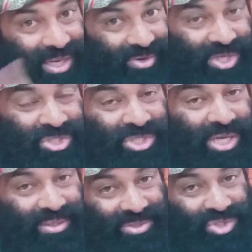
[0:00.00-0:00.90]

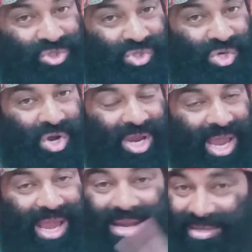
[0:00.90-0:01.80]
Russia, strong
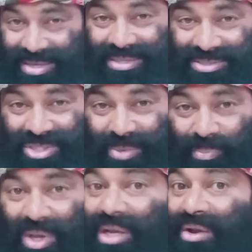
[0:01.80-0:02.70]
hand.
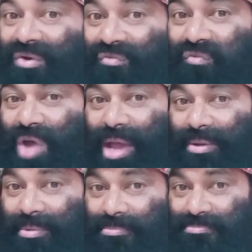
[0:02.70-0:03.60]
Japan, fat.